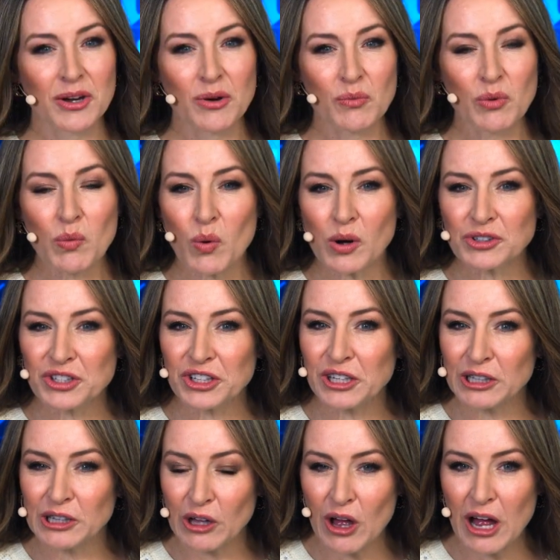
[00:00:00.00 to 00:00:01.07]
Well, what do you
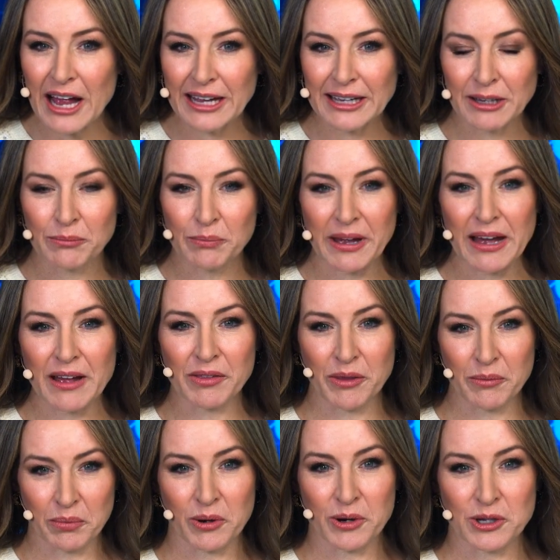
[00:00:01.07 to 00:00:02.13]
like about the
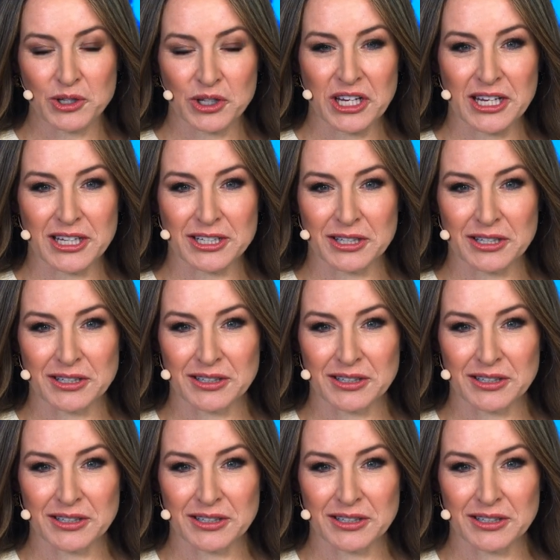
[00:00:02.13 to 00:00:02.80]
project?